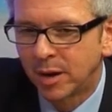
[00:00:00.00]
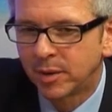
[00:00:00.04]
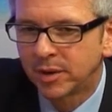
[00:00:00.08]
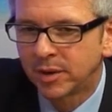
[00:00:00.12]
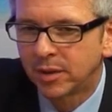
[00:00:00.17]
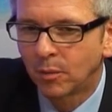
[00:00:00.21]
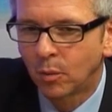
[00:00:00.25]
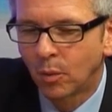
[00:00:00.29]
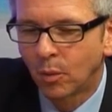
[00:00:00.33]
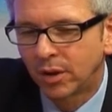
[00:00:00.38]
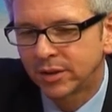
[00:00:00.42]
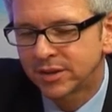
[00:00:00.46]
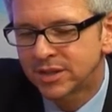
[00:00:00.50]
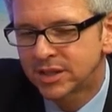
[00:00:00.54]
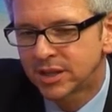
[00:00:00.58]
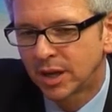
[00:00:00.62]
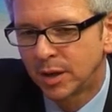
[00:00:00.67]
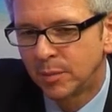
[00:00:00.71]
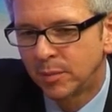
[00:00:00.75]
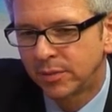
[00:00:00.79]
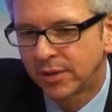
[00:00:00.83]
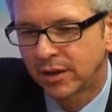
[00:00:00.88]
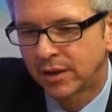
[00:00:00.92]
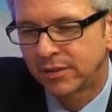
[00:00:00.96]
I mean, what
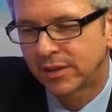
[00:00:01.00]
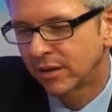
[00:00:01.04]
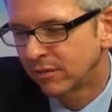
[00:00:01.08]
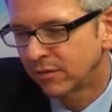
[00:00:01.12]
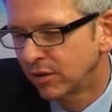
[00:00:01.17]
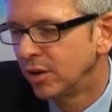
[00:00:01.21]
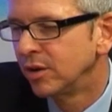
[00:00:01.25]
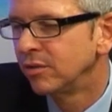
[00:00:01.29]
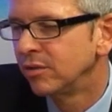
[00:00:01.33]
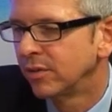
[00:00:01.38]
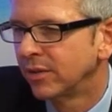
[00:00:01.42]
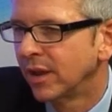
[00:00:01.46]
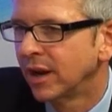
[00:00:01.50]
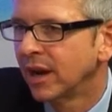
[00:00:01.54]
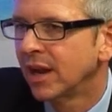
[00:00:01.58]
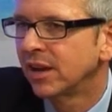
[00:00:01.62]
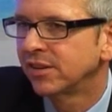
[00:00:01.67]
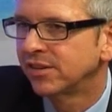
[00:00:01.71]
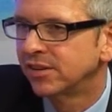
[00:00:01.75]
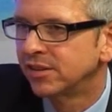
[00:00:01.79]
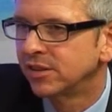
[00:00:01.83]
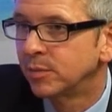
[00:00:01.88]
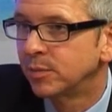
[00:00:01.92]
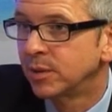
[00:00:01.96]
they've learned from their
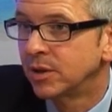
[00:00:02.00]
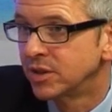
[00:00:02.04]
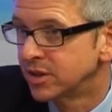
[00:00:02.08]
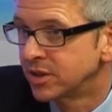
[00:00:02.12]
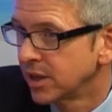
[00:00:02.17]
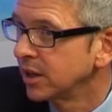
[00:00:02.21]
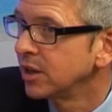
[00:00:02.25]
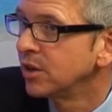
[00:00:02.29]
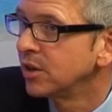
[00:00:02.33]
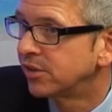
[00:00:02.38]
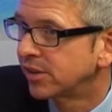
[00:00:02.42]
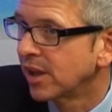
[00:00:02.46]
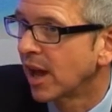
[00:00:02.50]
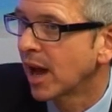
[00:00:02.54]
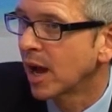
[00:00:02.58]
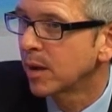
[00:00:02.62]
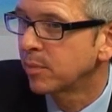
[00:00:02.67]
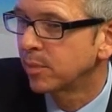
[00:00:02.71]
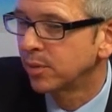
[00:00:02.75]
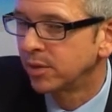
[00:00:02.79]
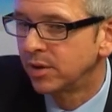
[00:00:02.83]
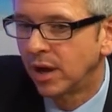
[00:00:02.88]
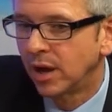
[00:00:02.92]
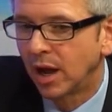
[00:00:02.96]
lessons, because that used to
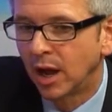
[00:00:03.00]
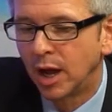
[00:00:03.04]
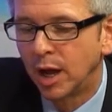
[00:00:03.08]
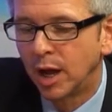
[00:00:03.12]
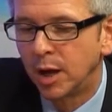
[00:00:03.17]
happen.